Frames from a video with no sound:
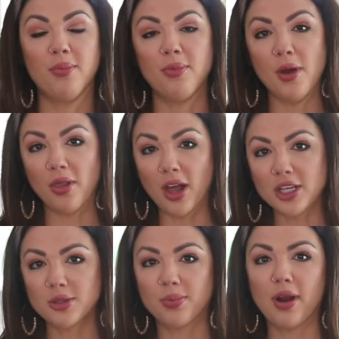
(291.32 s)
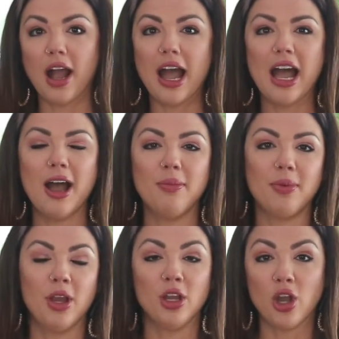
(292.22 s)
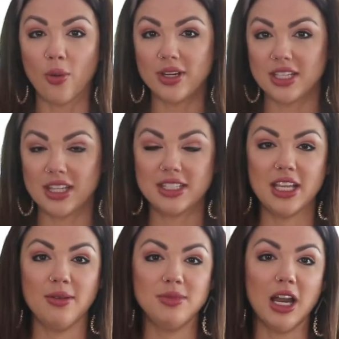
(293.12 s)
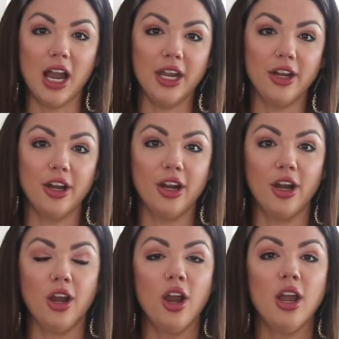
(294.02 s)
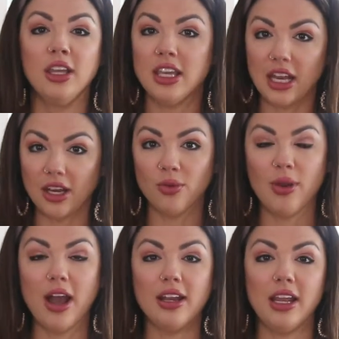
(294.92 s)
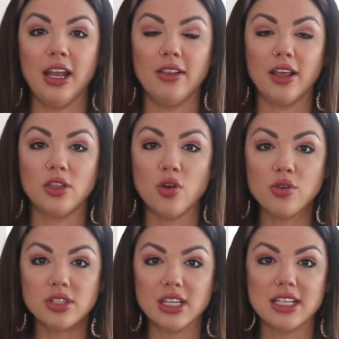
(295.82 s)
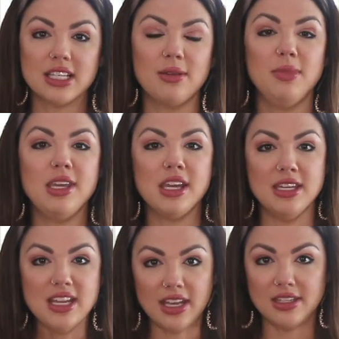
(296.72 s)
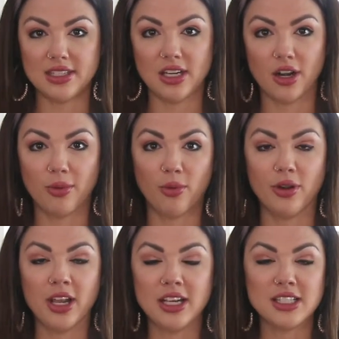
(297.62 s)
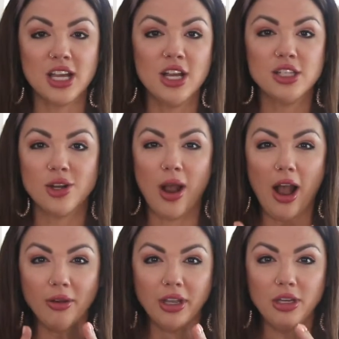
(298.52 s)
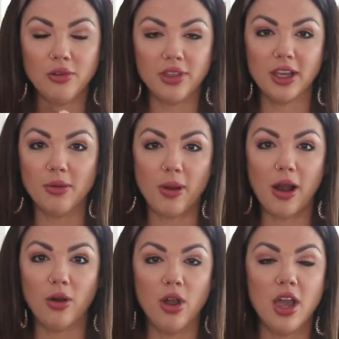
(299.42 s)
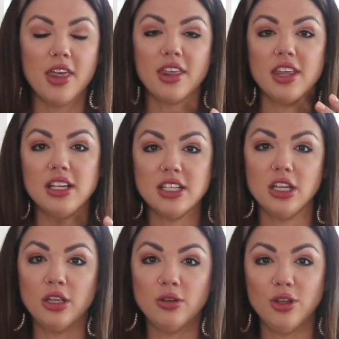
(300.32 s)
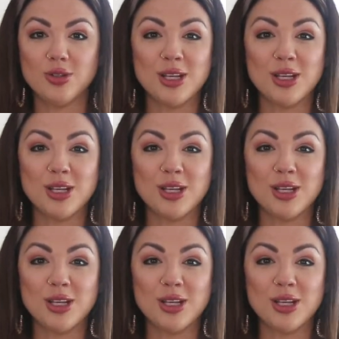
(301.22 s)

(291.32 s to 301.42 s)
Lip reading: The lunch prep, going to the same diner, getting ready, like those things can be condensed in our mornings. So how can you think about the things that you do?